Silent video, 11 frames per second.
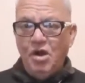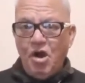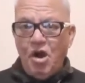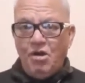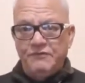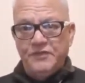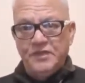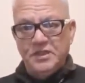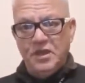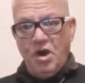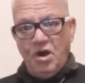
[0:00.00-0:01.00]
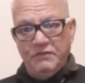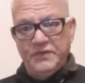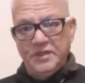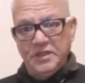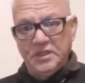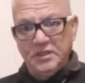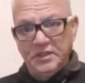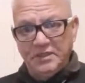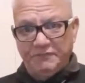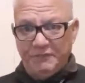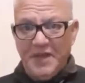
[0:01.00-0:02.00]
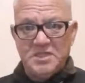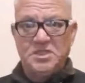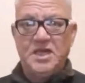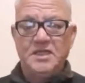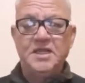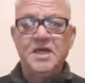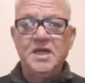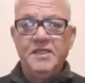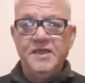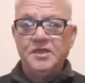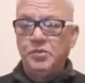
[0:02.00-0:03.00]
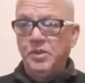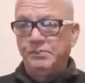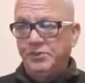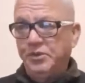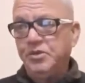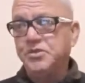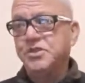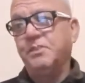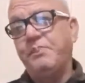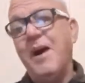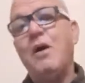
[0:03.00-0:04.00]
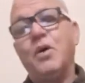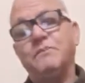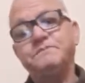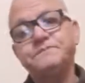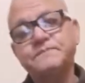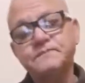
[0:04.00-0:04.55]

of the, of the, the flashlight that will produce the power.